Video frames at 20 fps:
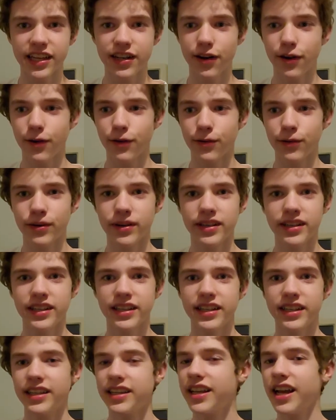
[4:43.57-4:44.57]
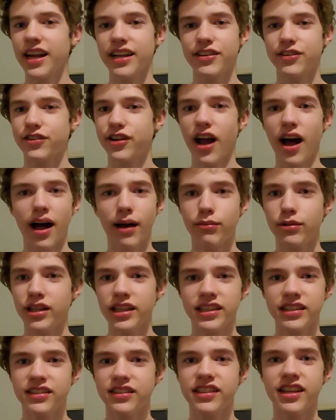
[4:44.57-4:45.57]
know, you got your
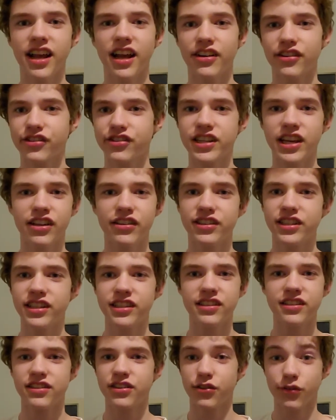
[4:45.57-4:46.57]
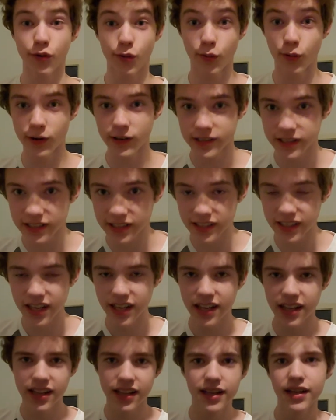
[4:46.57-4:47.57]
goblins, you got your skeletons, your orcs.
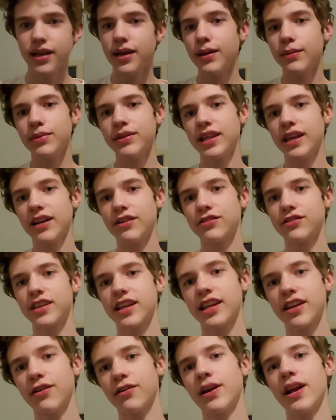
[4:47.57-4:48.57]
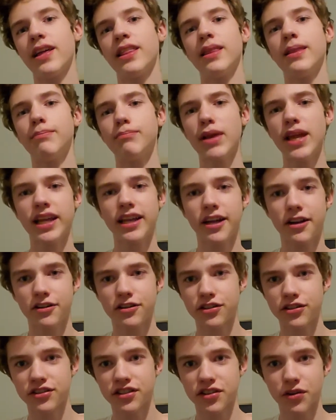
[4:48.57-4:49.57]
But then I was like, okay, the main
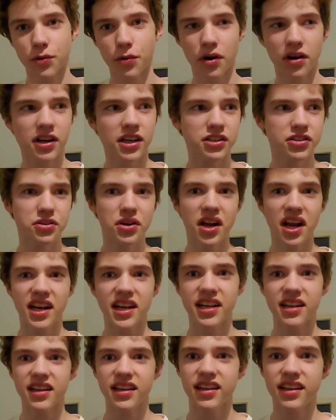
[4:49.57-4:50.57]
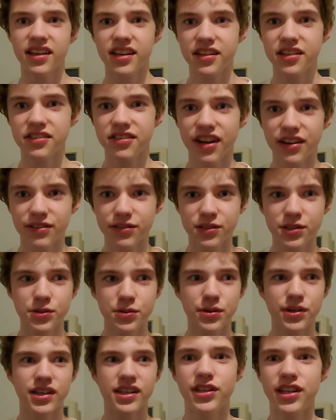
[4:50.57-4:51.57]
character is an orc trying to travel to
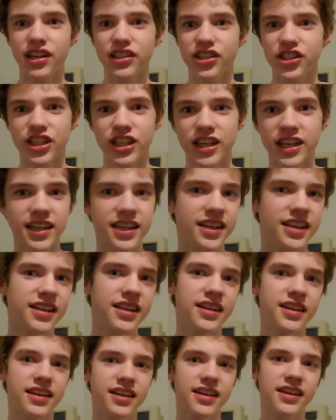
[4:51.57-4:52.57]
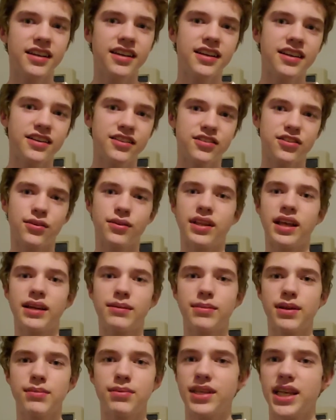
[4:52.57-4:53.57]
a dungeon, so like
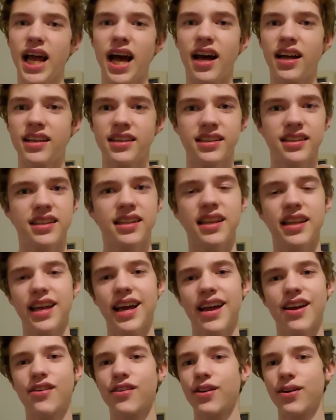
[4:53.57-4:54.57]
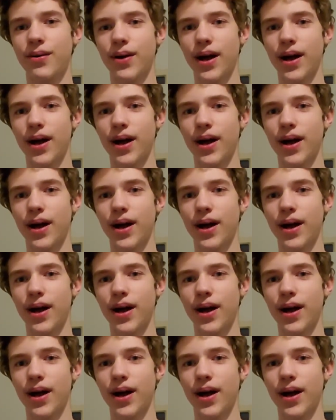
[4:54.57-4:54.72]
maybe not. I don't know.